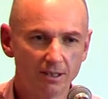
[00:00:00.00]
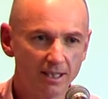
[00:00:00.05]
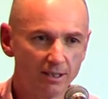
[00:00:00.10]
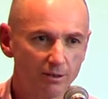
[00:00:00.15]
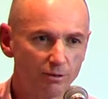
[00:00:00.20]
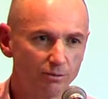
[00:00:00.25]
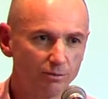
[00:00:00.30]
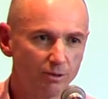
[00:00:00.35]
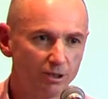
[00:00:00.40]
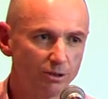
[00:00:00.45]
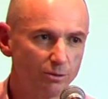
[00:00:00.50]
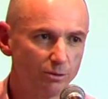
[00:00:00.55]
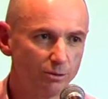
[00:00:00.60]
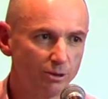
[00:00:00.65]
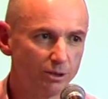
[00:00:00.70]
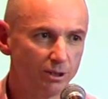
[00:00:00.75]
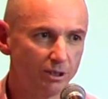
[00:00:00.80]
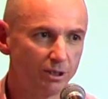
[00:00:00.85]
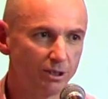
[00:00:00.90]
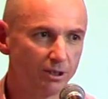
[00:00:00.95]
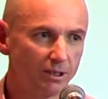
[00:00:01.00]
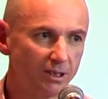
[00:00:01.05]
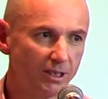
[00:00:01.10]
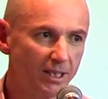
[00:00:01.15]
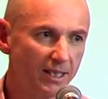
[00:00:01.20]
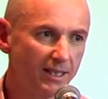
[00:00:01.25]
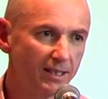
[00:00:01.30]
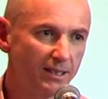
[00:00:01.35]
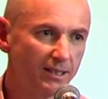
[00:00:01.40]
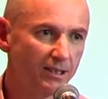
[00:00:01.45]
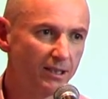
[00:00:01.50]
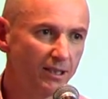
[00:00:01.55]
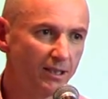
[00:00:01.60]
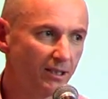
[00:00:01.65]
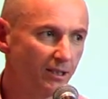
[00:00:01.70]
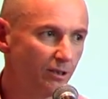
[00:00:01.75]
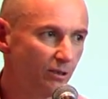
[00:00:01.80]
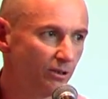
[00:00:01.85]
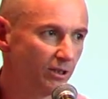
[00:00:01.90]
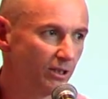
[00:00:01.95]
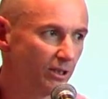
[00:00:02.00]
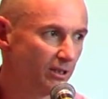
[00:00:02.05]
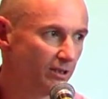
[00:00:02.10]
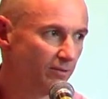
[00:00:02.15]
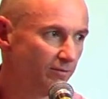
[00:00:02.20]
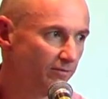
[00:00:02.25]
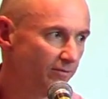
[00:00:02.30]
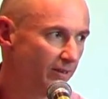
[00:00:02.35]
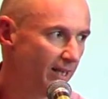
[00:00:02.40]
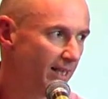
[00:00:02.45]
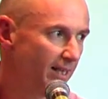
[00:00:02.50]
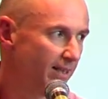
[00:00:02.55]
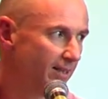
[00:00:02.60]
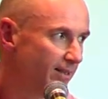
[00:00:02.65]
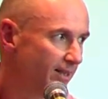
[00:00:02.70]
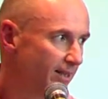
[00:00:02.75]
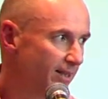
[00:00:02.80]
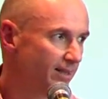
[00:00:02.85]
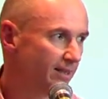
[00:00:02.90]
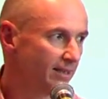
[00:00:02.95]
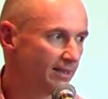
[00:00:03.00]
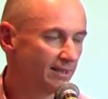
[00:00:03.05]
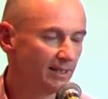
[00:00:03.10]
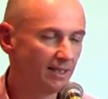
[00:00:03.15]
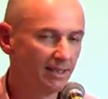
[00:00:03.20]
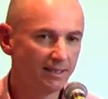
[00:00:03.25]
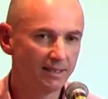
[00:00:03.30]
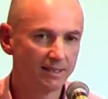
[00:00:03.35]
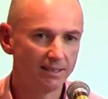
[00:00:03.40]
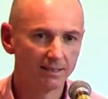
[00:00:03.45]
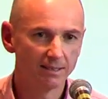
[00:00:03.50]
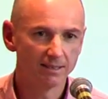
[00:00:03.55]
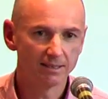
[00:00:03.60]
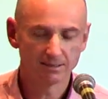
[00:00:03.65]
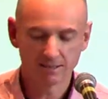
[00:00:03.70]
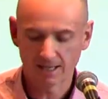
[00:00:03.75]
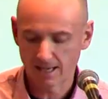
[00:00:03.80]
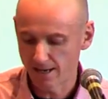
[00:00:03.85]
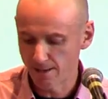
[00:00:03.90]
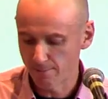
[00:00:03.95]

natural resources, and she looked at failures and successes.